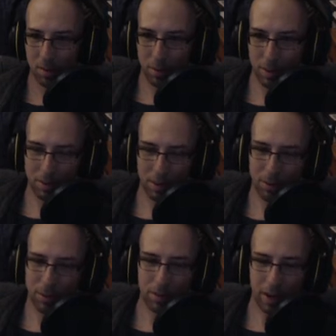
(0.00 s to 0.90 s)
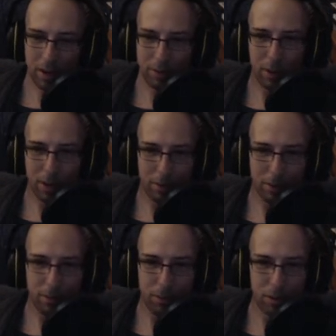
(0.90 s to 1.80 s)
Because if you're tired of waiting for your
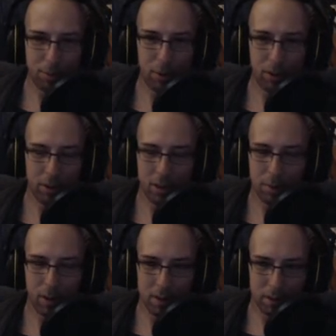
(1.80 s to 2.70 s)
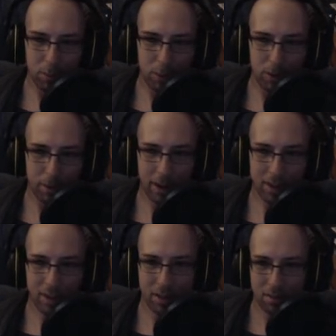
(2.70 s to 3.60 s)
food to spoil, you just want it to spoil
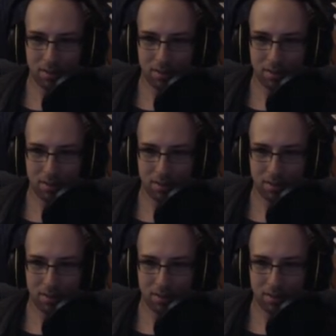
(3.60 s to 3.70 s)
faster.